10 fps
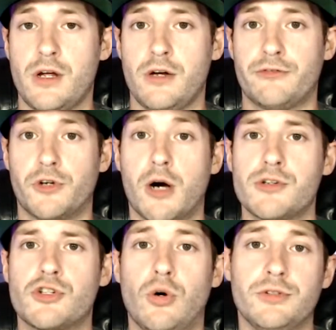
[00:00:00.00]
Ferrara's
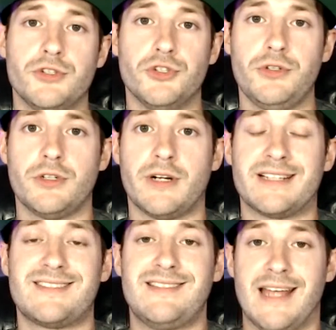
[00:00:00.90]
Golden Jr.
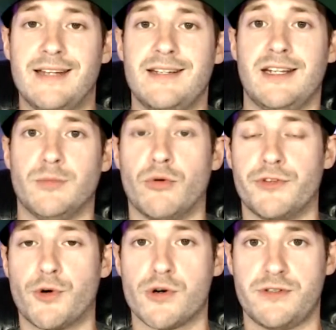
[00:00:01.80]
extended him over the
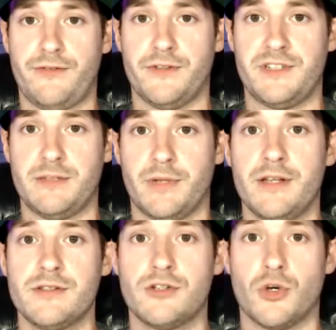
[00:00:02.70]
course of 15
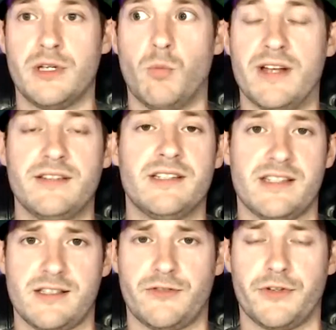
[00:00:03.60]
minutes, so he went the
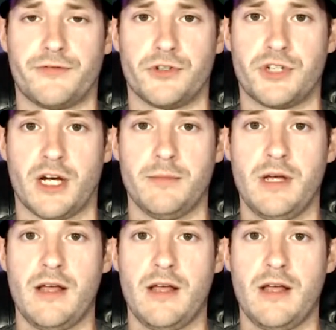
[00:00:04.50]
distance for the first time.